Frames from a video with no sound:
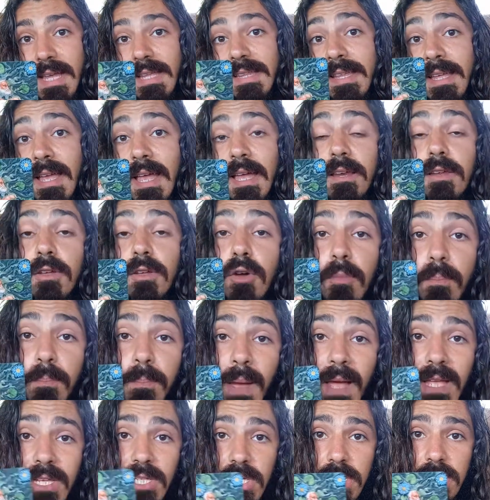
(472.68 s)
and
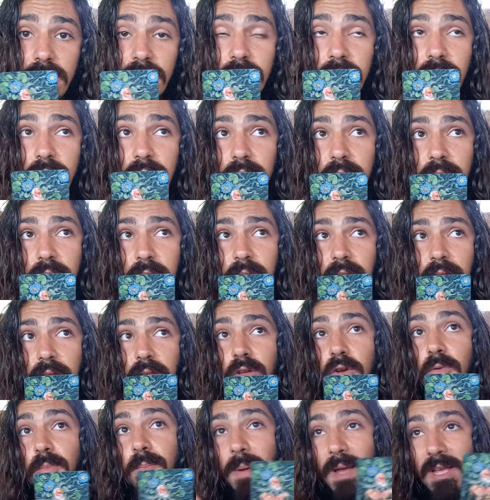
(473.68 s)

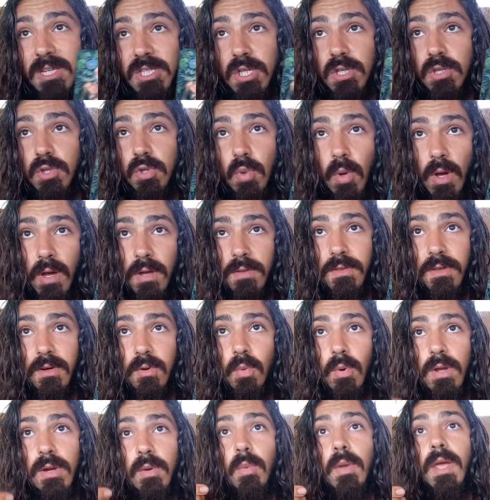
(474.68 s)
compassion to other.
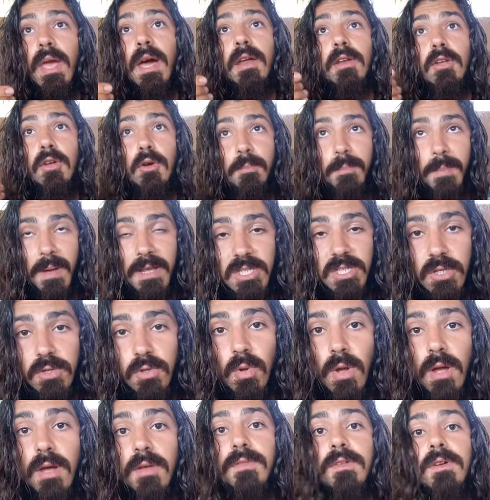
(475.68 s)
When we are compassion
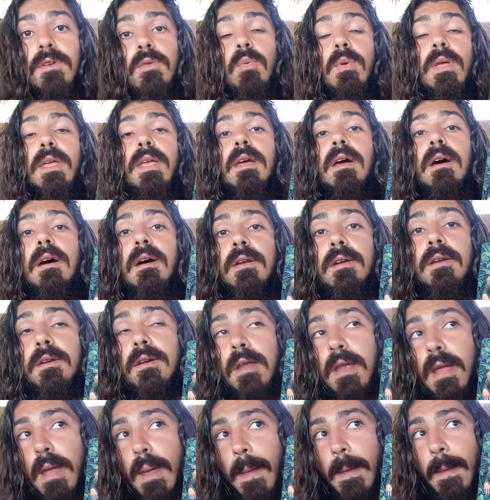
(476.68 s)
to other, we are
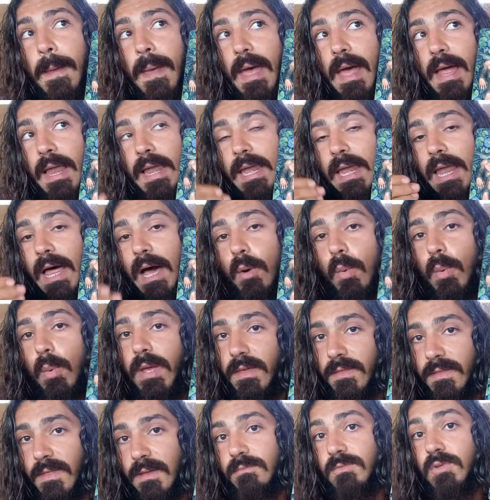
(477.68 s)

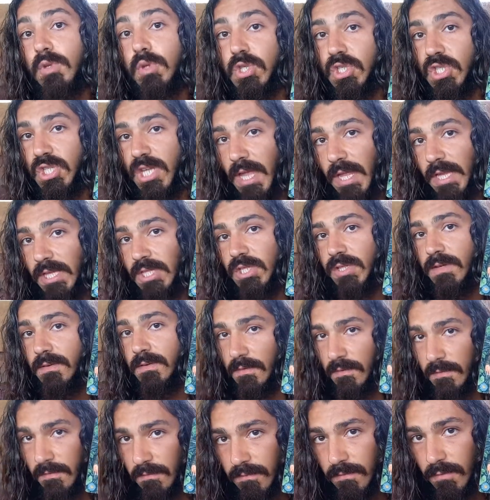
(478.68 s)
allowing them to change
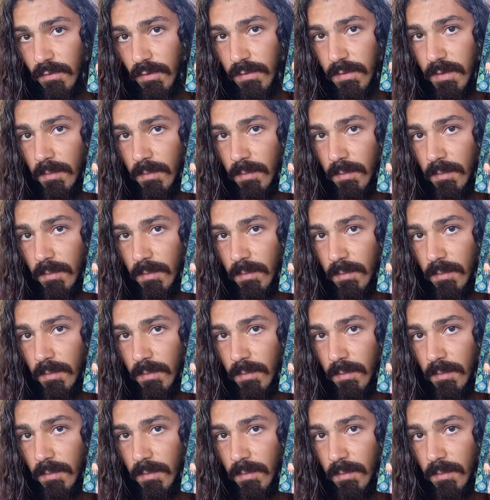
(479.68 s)
for the